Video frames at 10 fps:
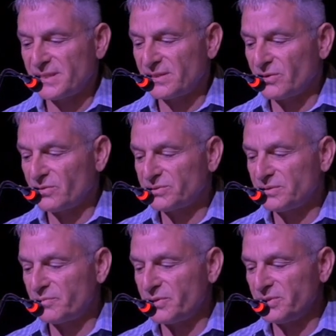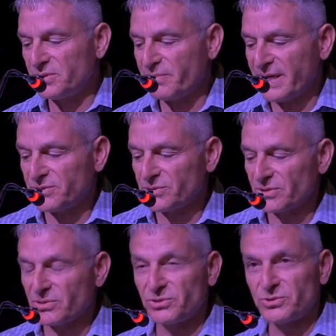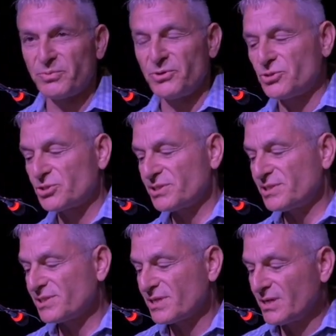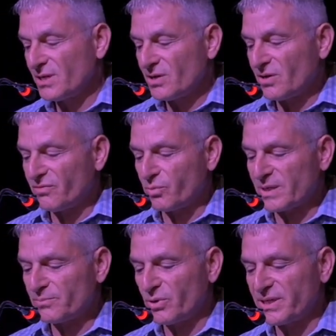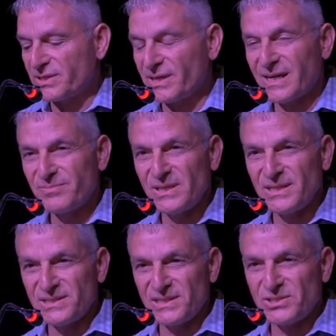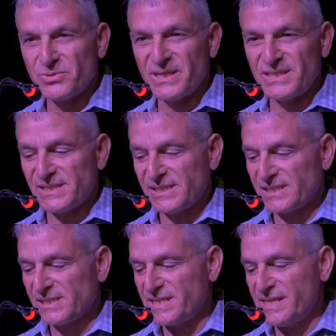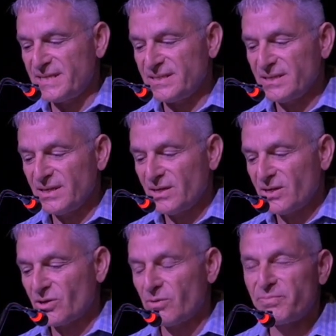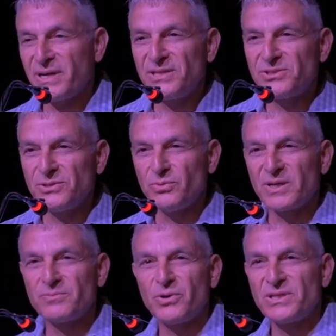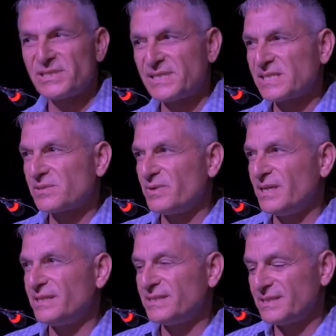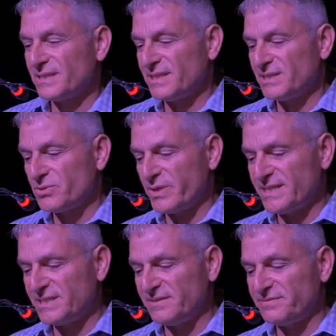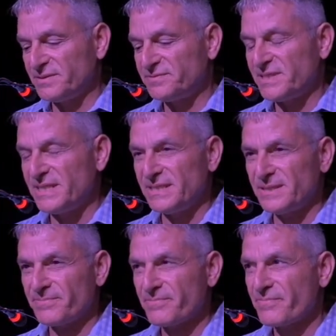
in Golden Bird patron contributions of 1.9 million in 2016 compared to 1.6 million in 2015.